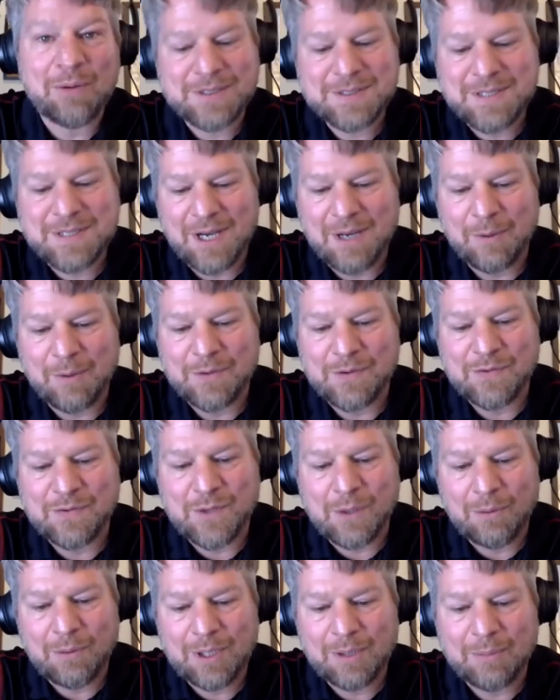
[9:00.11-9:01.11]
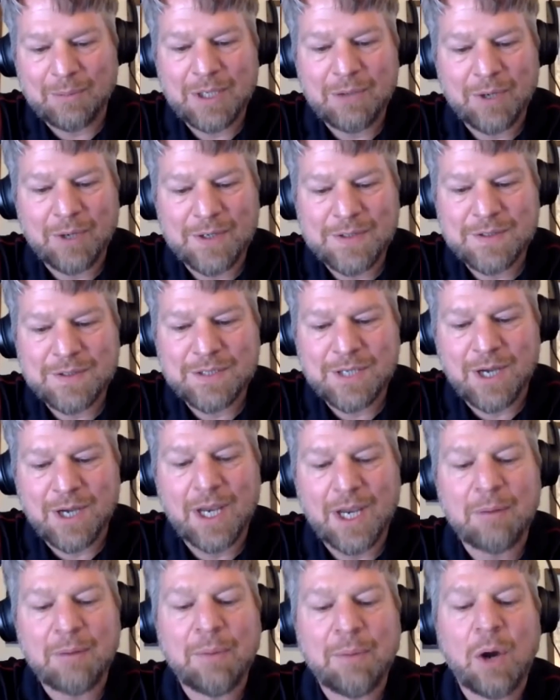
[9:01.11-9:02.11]
let's talk about the snow a little bit. You were also
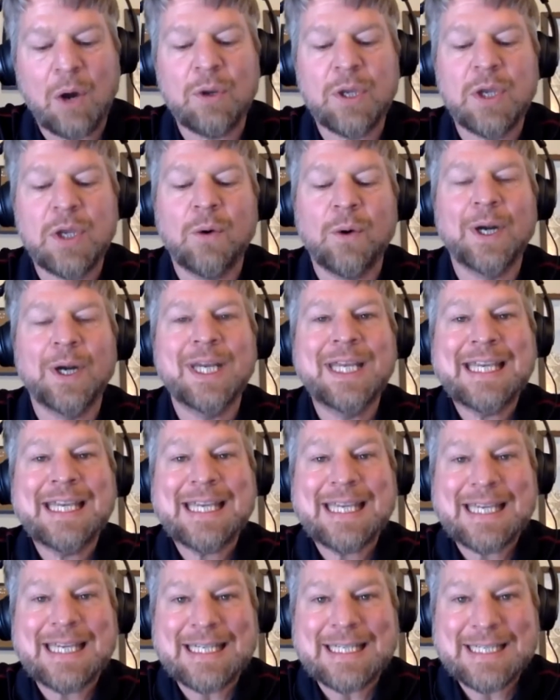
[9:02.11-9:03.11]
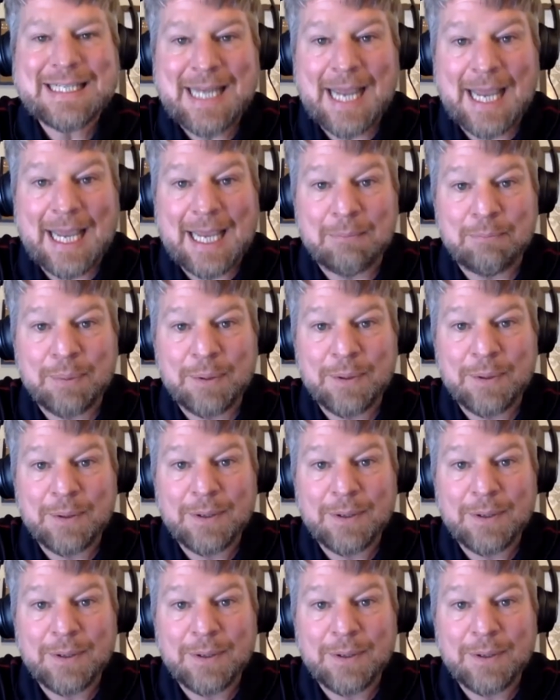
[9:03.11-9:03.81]
talking about your heat tape